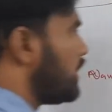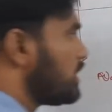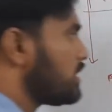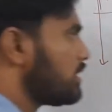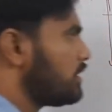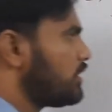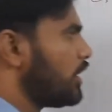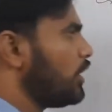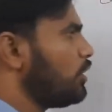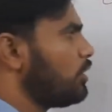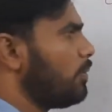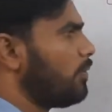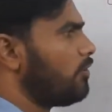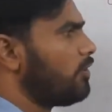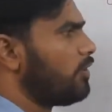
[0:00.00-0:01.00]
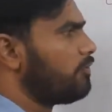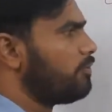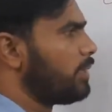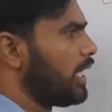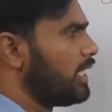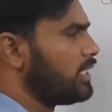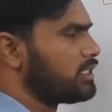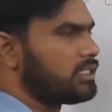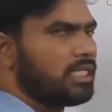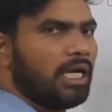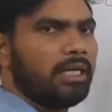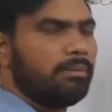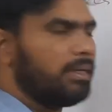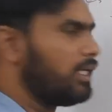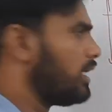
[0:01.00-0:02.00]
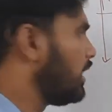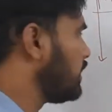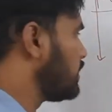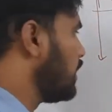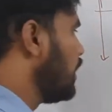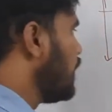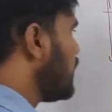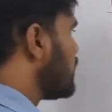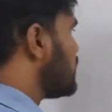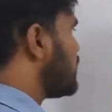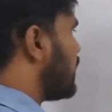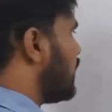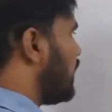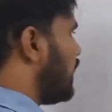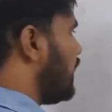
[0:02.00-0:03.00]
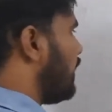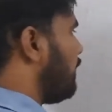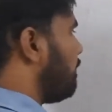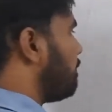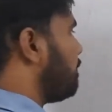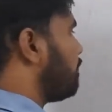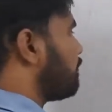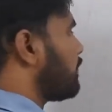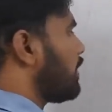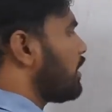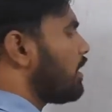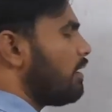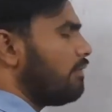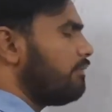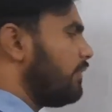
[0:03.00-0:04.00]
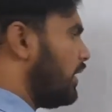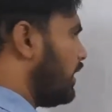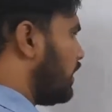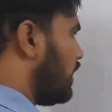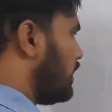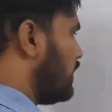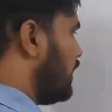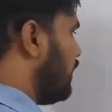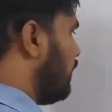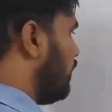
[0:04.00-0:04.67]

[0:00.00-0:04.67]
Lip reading: is 10 to the power of minus 9 meters. Generally, working at